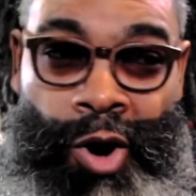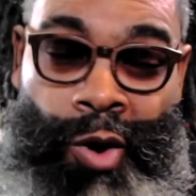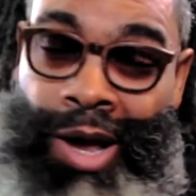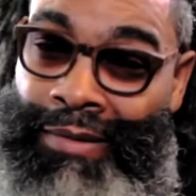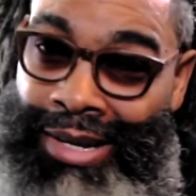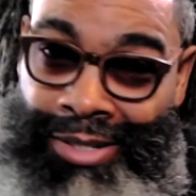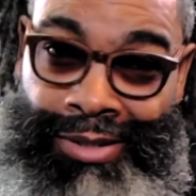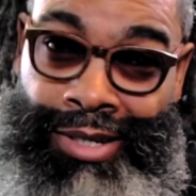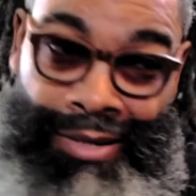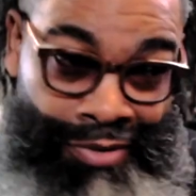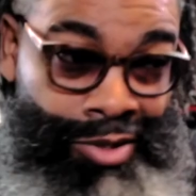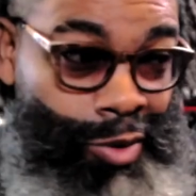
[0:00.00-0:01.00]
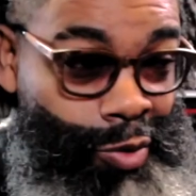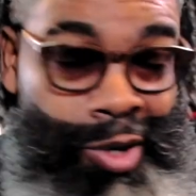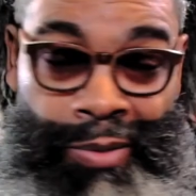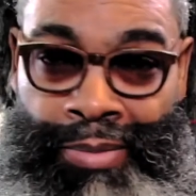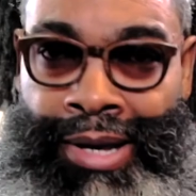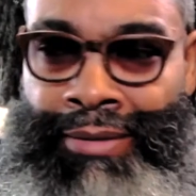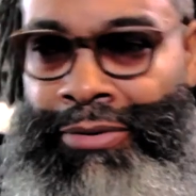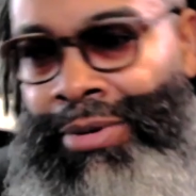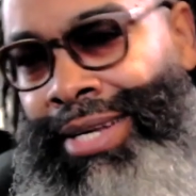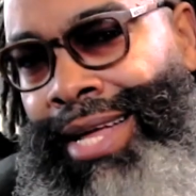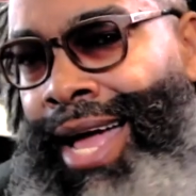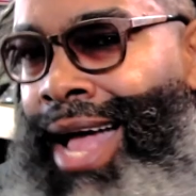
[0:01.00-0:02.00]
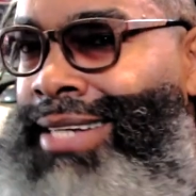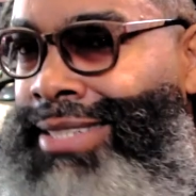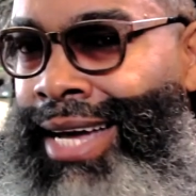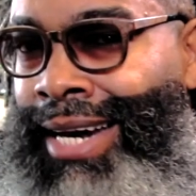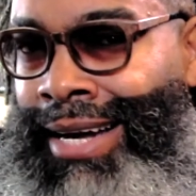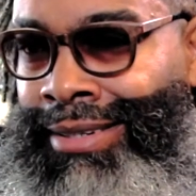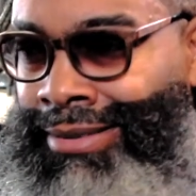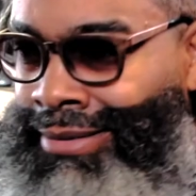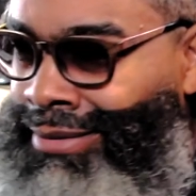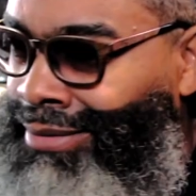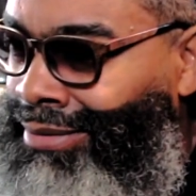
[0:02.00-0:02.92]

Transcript: or even if it's a real beef, you need to hash that out